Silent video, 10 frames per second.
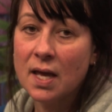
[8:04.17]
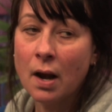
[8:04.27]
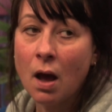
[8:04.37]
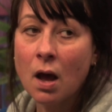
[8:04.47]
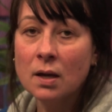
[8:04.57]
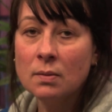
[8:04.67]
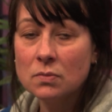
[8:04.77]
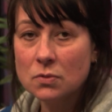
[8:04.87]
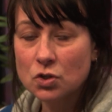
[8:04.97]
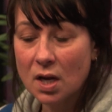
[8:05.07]
And
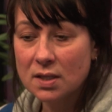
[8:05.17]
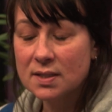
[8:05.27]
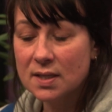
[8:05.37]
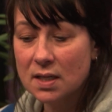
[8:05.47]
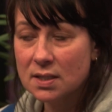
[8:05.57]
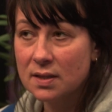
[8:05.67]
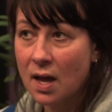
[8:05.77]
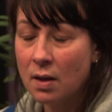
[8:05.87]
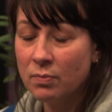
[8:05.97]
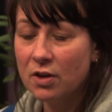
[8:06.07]
I'm trying to say to
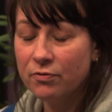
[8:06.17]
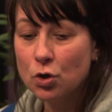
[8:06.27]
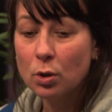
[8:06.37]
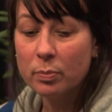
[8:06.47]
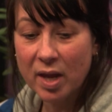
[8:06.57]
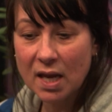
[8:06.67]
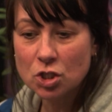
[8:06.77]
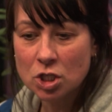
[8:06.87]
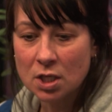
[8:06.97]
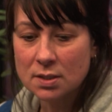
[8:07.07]
them, if you're
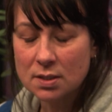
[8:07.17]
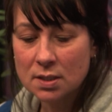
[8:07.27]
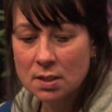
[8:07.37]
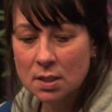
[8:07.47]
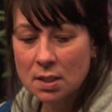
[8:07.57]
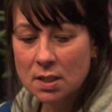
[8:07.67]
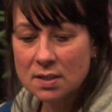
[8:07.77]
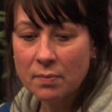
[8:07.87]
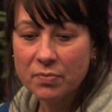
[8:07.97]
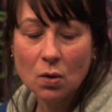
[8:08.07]
patient,
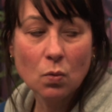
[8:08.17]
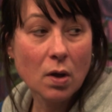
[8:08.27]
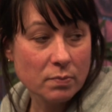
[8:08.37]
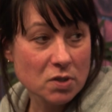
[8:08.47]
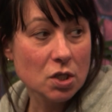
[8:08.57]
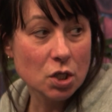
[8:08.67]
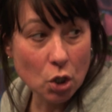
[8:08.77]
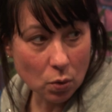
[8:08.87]
something will come to you.